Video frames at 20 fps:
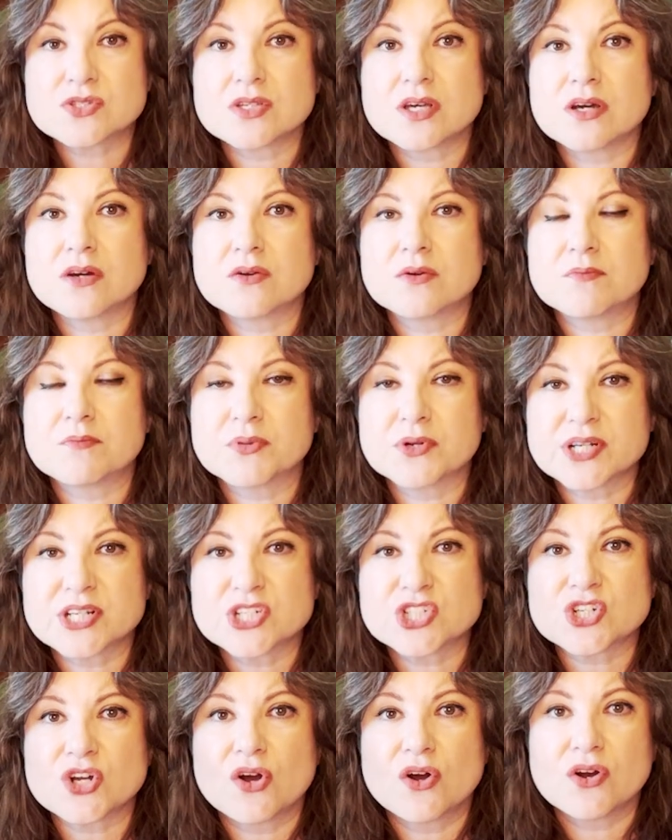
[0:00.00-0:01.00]
so
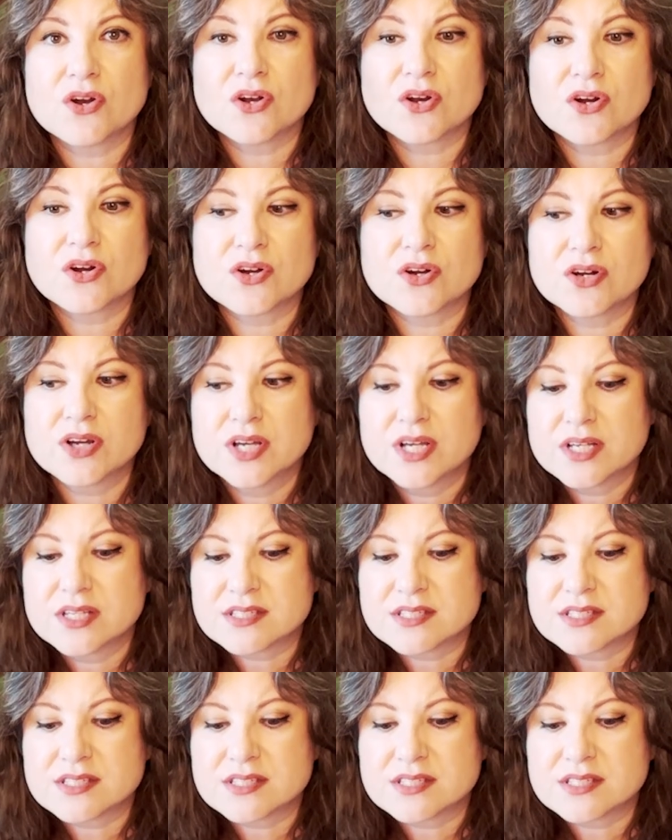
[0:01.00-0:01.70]
British are